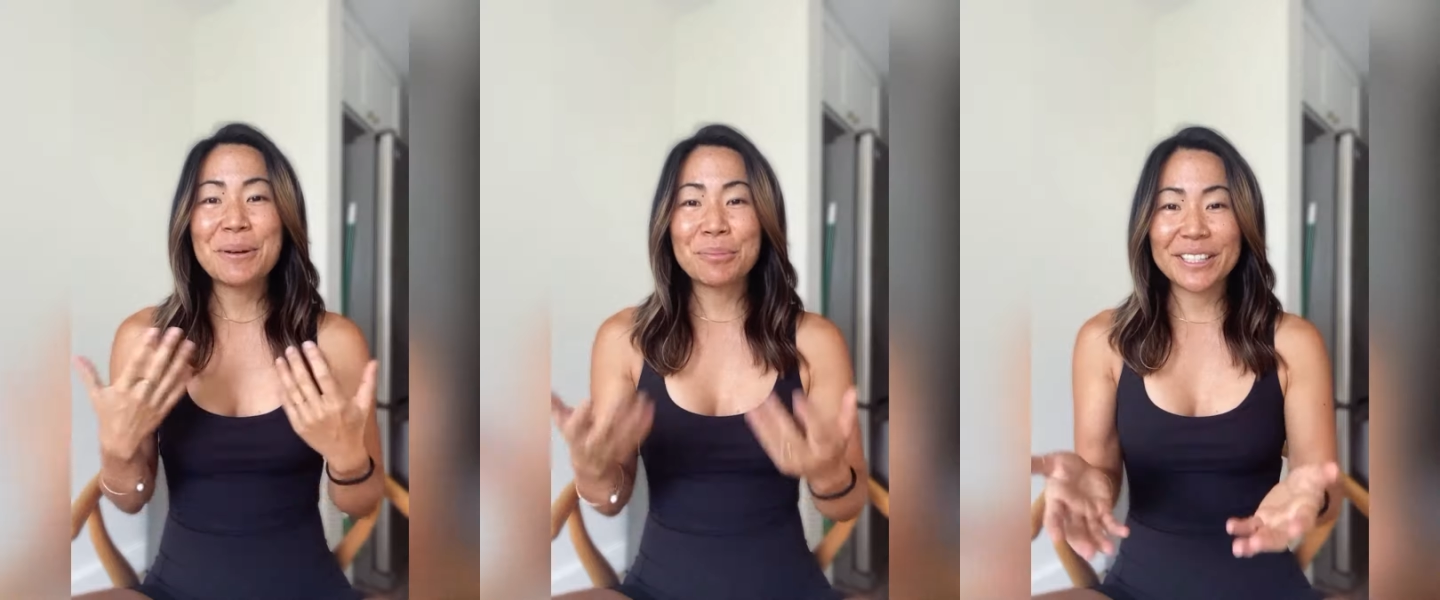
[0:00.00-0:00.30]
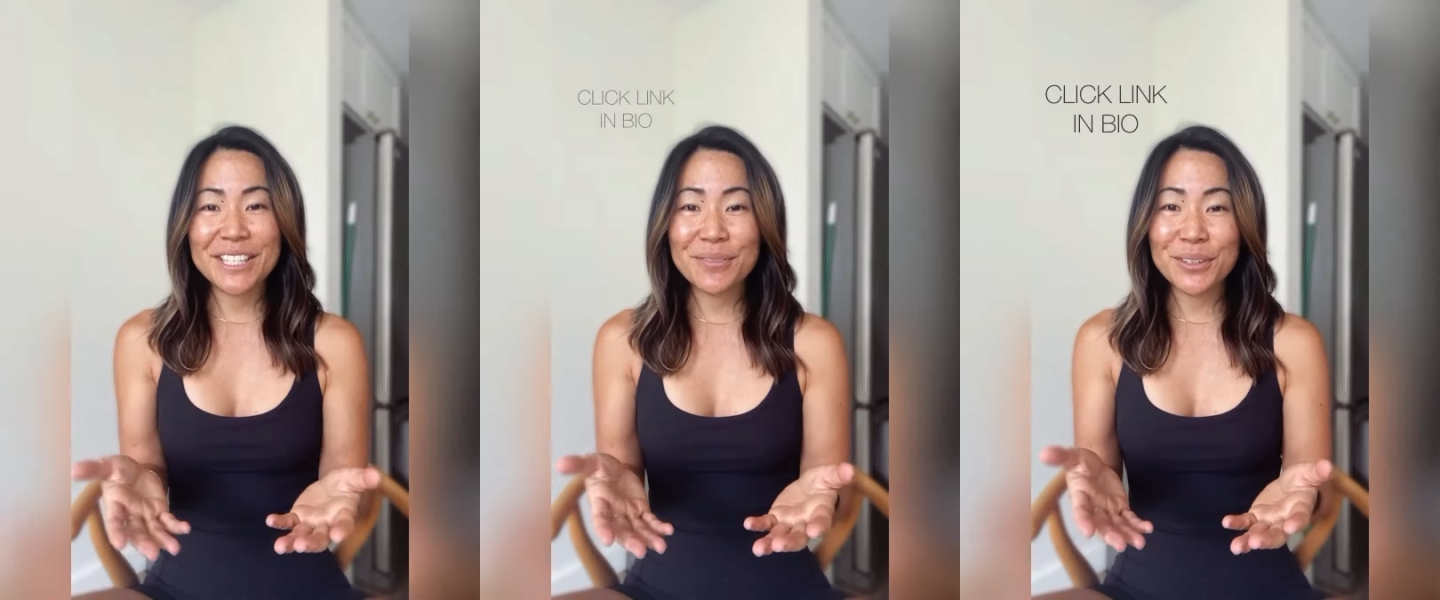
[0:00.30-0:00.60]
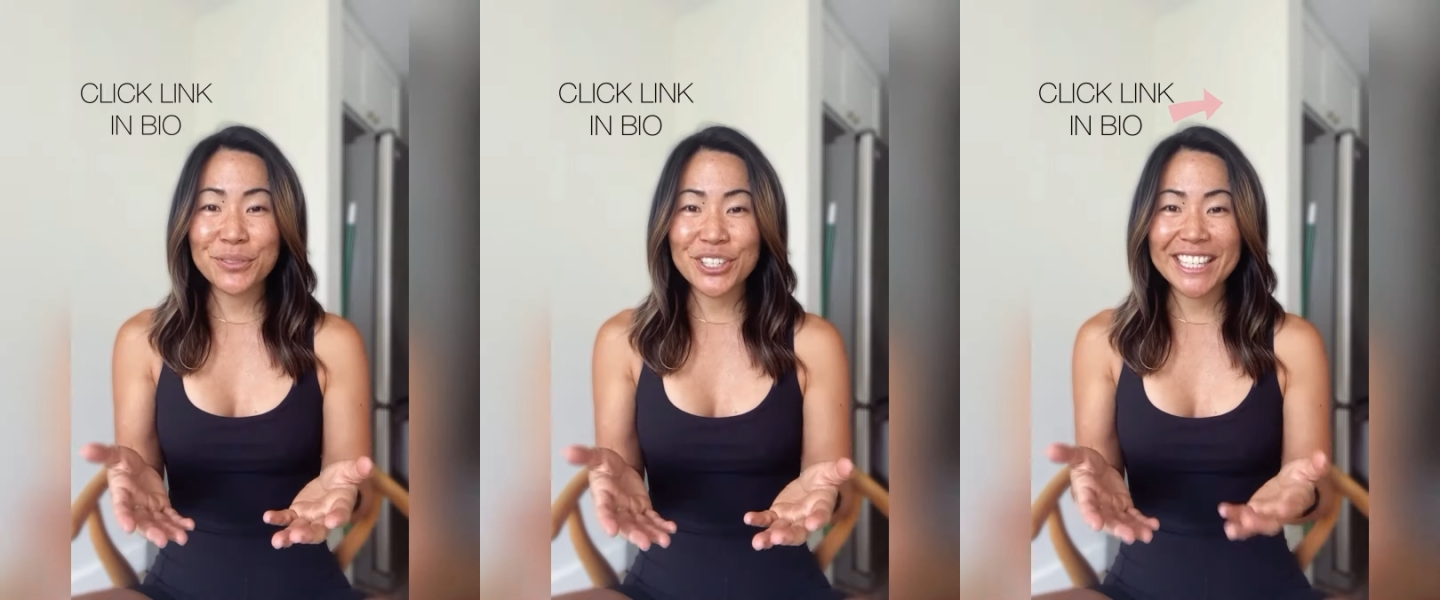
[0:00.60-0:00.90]
please
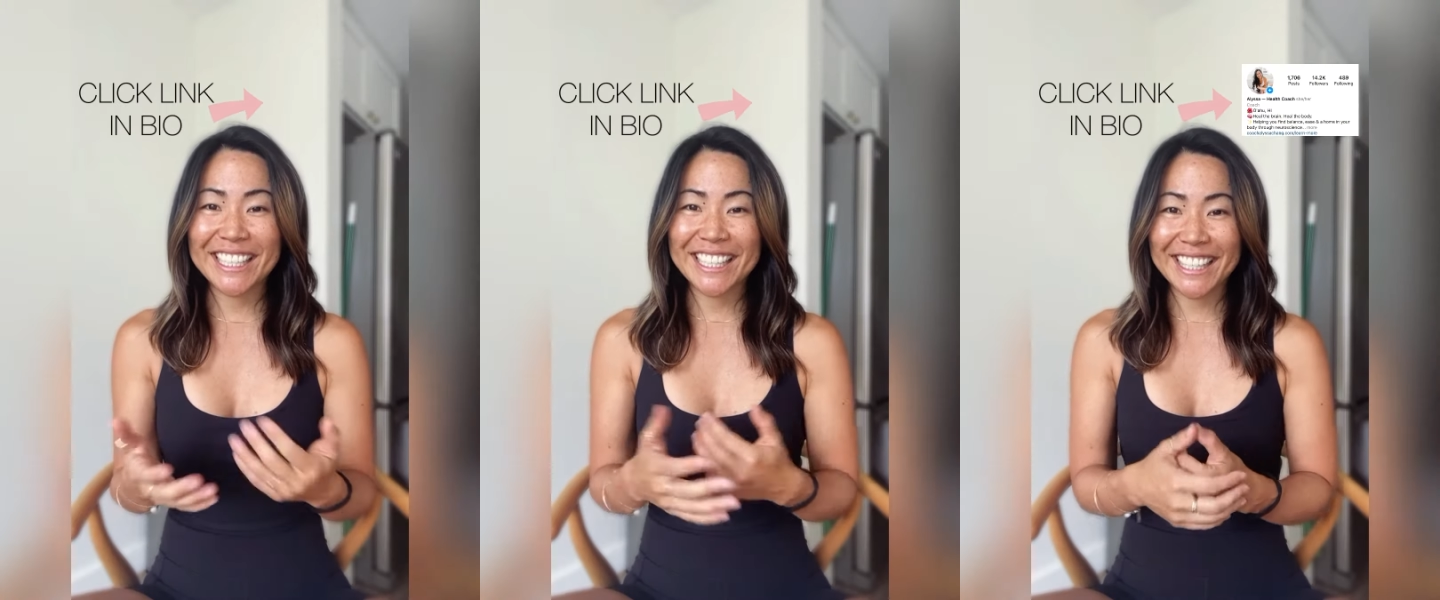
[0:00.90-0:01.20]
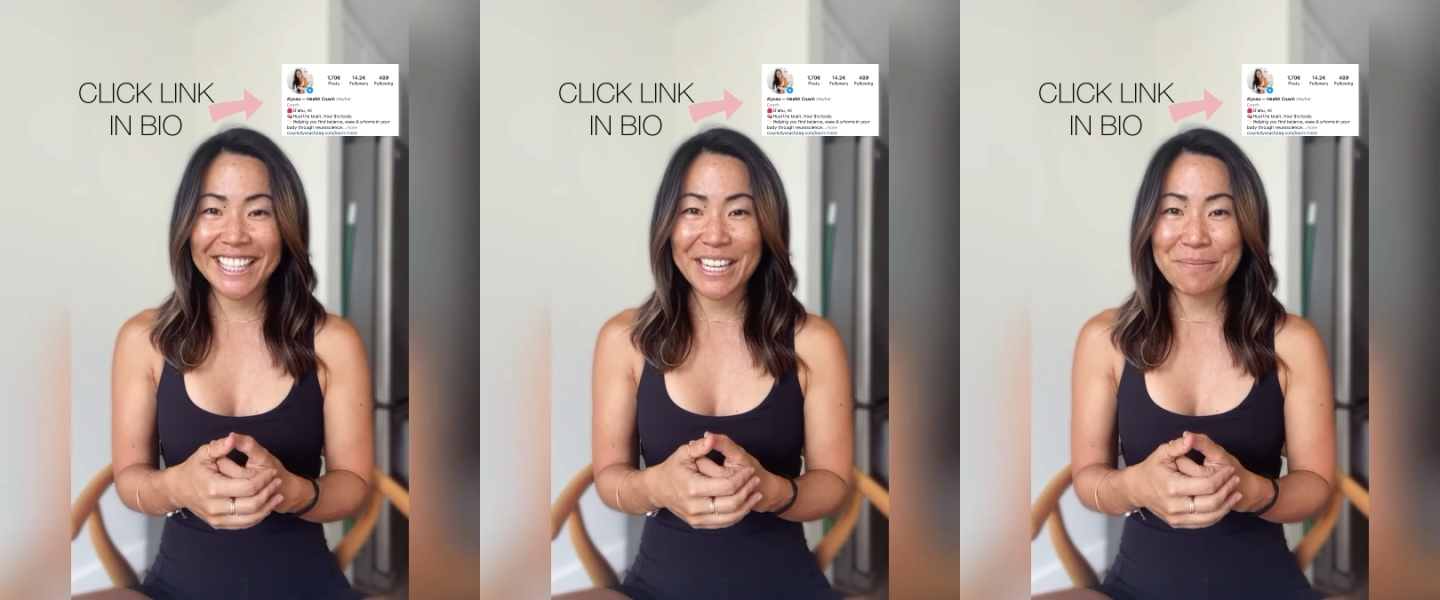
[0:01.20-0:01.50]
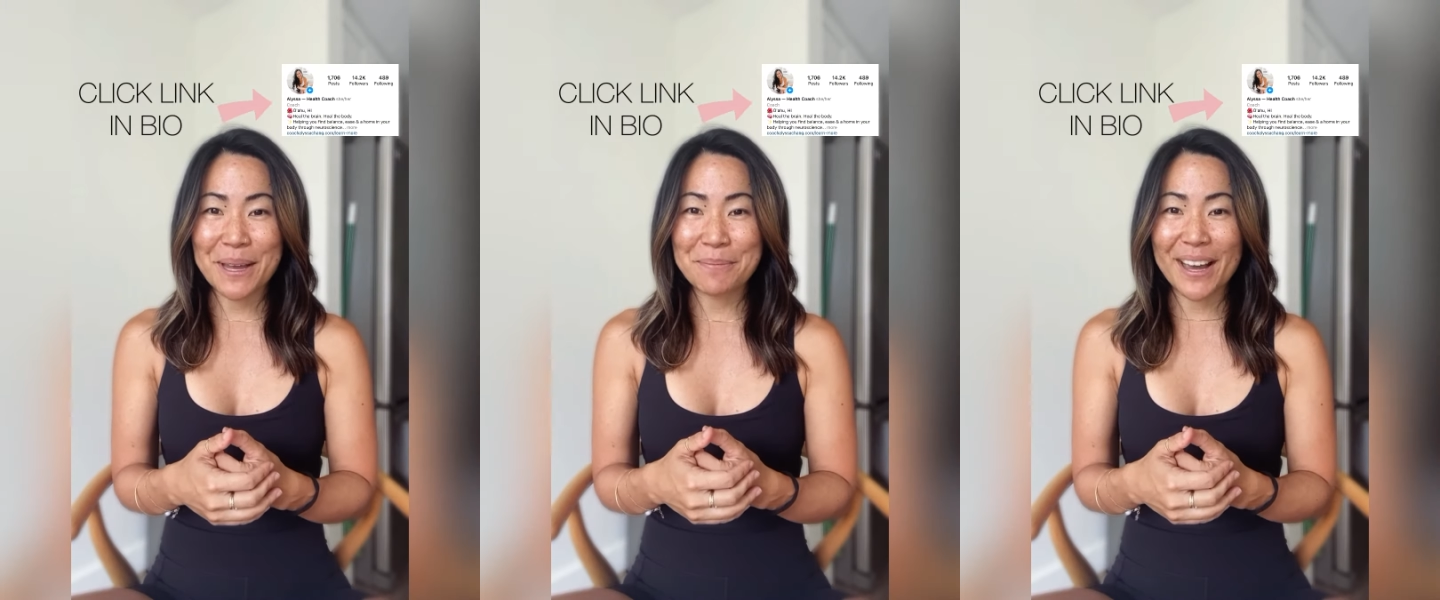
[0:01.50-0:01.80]
feel free to click the link
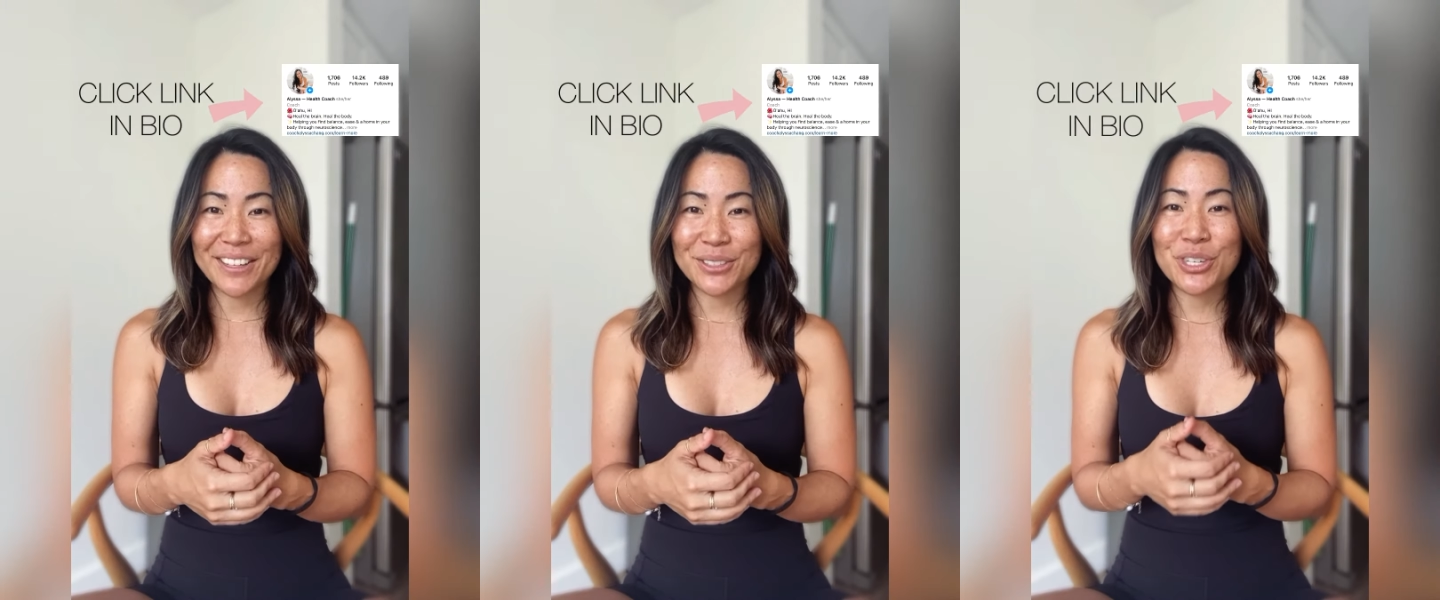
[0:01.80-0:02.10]
in my bio